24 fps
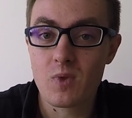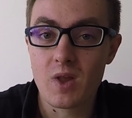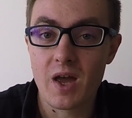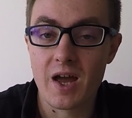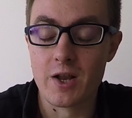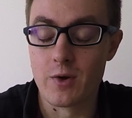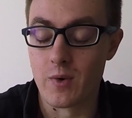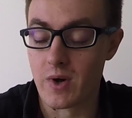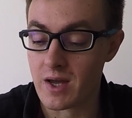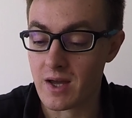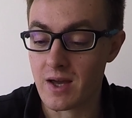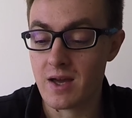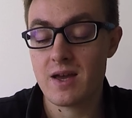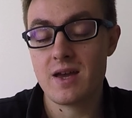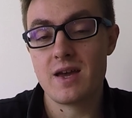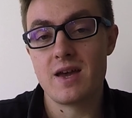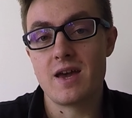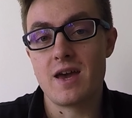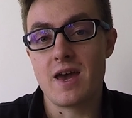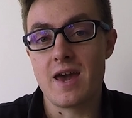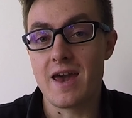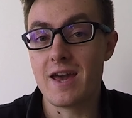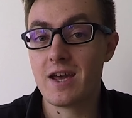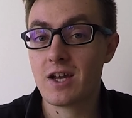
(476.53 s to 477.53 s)
Anyway,
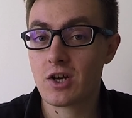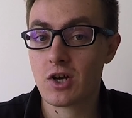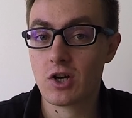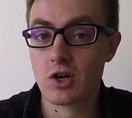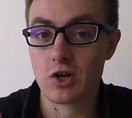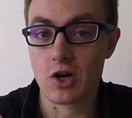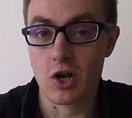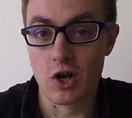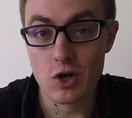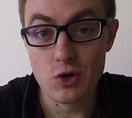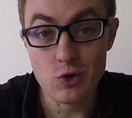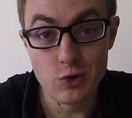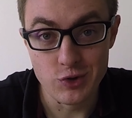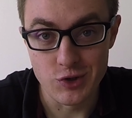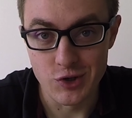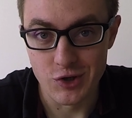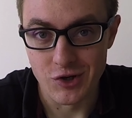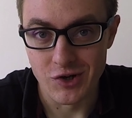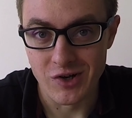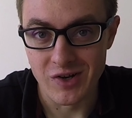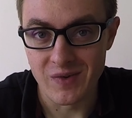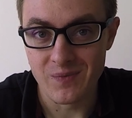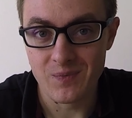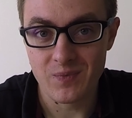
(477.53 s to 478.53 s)
in
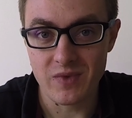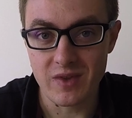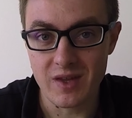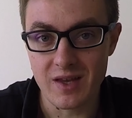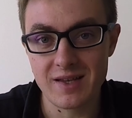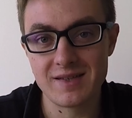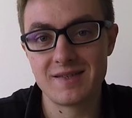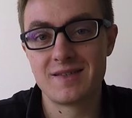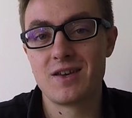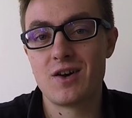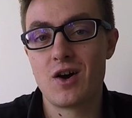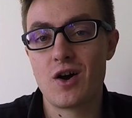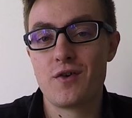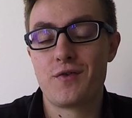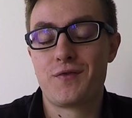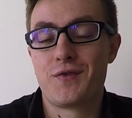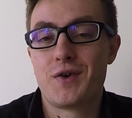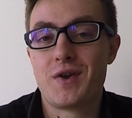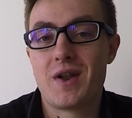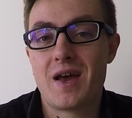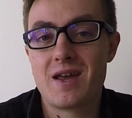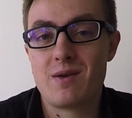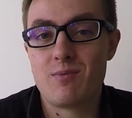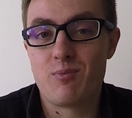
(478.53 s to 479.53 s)
conclusion, is the
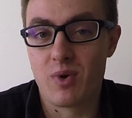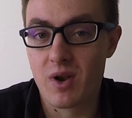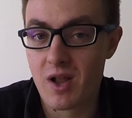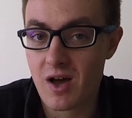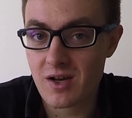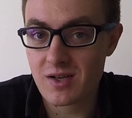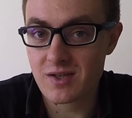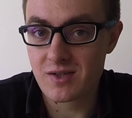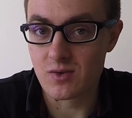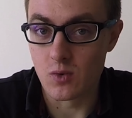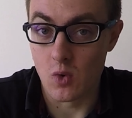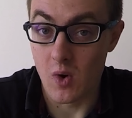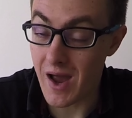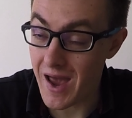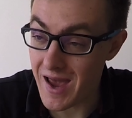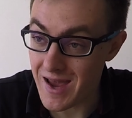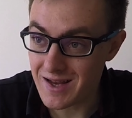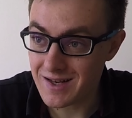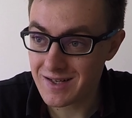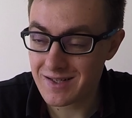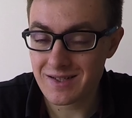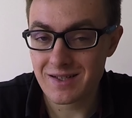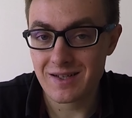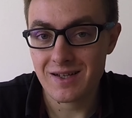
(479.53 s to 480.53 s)
iPhone 8 Plus or
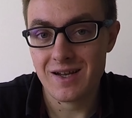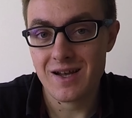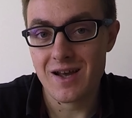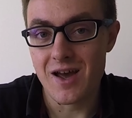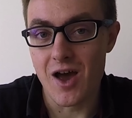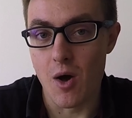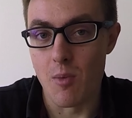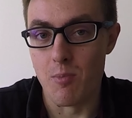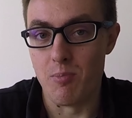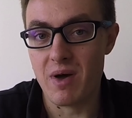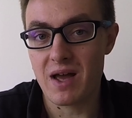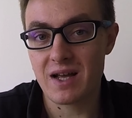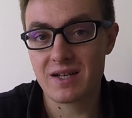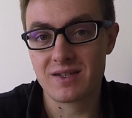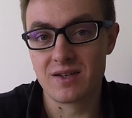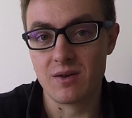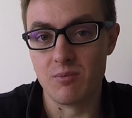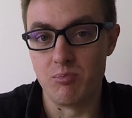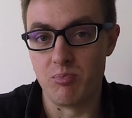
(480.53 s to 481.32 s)
8 a better